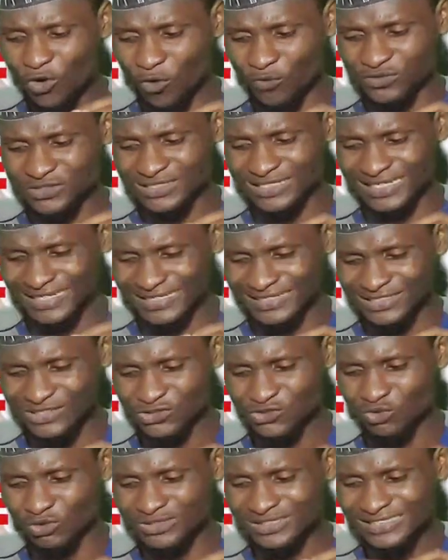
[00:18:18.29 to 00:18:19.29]
of state
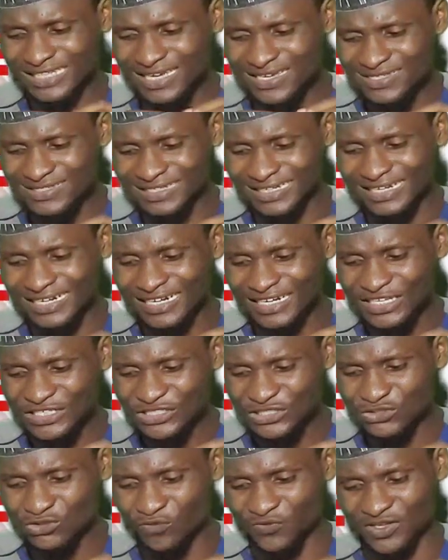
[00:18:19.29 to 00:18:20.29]
suggests the
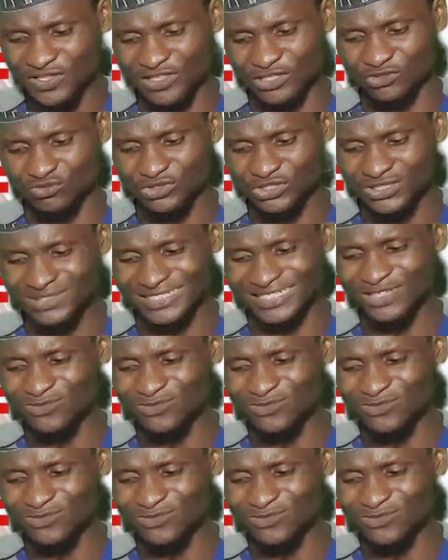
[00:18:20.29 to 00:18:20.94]
creation of a situation